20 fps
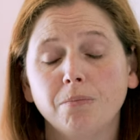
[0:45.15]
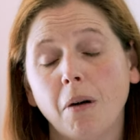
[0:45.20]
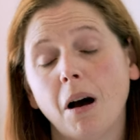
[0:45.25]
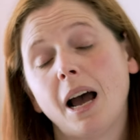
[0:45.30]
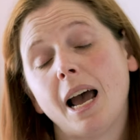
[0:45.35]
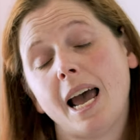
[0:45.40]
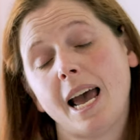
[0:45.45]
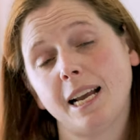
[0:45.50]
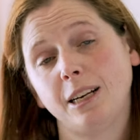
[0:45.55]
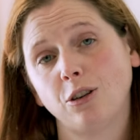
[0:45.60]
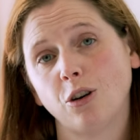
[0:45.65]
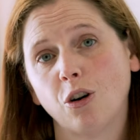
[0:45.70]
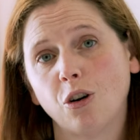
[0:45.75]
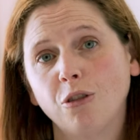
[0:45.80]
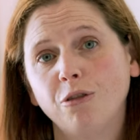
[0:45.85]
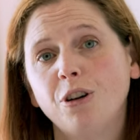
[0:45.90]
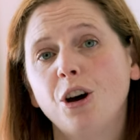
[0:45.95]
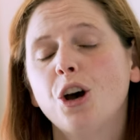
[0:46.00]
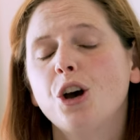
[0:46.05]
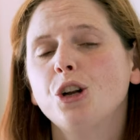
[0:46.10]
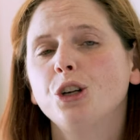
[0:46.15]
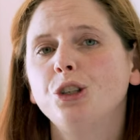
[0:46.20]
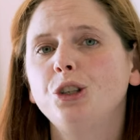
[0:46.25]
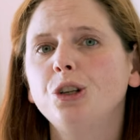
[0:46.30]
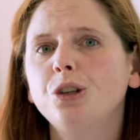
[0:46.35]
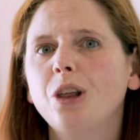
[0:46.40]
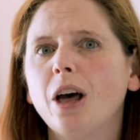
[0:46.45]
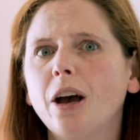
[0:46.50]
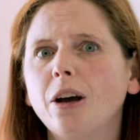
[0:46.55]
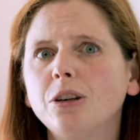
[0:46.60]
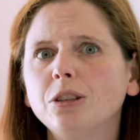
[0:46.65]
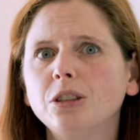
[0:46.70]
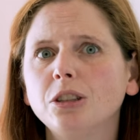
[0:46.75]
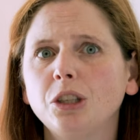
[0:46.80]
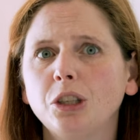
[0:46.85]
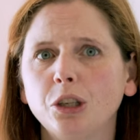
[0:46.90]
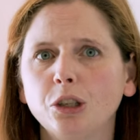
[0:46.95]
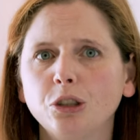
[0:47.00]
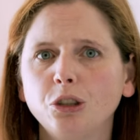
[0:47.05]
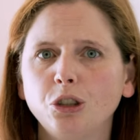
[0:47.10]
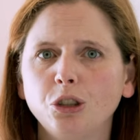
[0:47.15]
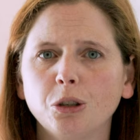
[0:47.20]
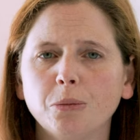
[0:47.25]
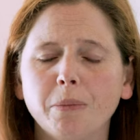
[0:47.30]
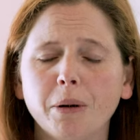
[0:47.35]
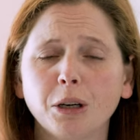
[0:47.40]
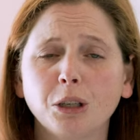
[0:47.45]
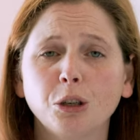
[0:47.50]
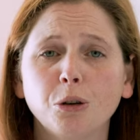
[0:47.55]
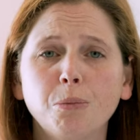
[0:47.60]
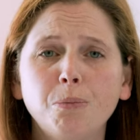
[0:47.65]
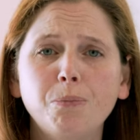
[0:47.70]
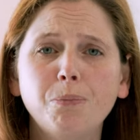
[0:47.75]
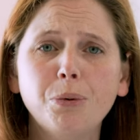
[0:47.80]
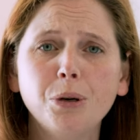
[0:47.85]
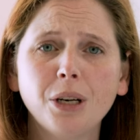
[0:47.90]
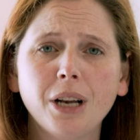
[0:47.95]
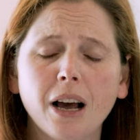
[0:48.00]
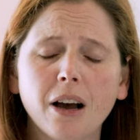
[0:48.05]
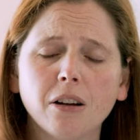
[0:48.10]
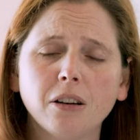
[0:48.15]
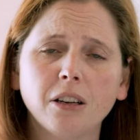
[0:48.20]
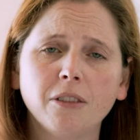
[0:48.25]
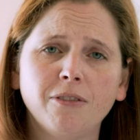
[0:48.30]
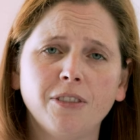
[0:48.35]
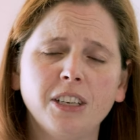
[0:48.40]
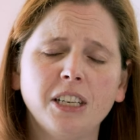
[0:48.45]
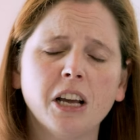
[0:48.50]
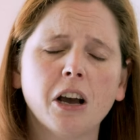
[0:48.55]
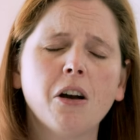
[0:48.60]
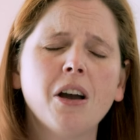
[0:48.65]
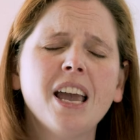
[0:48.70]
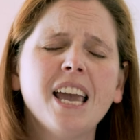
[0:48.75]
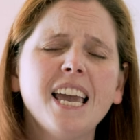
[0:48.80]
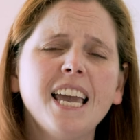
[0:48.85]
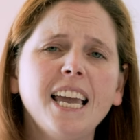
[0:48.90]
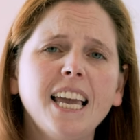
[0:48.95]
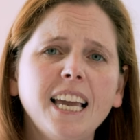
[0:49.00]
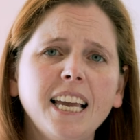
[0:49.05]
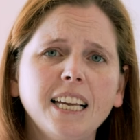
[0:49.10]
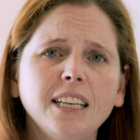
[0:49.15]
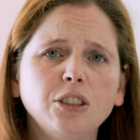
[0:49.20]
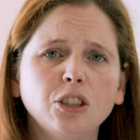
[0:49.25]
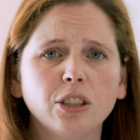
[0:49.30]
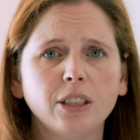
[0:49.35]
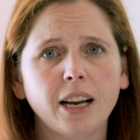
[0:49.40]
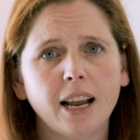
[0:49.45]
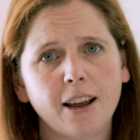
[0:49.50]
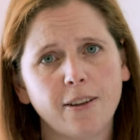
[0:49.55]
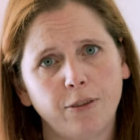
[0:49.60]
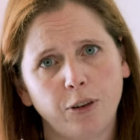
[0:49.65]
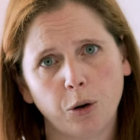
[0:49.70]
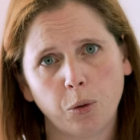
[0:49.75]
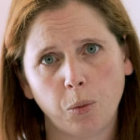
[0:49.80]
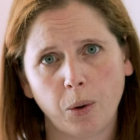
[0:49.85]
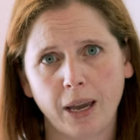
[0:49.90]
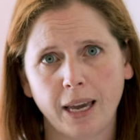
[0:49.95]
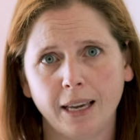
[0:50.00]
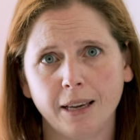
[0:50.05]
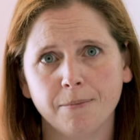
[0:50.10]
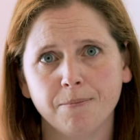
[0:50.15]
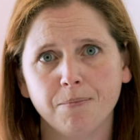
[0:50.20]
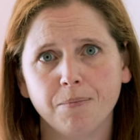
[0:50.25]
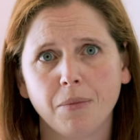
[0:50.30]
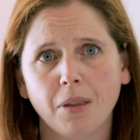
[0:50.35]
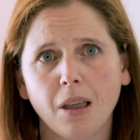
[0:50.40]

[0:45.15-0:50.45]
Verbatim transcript: my hat off to those YouTubers who put out a video each and every week.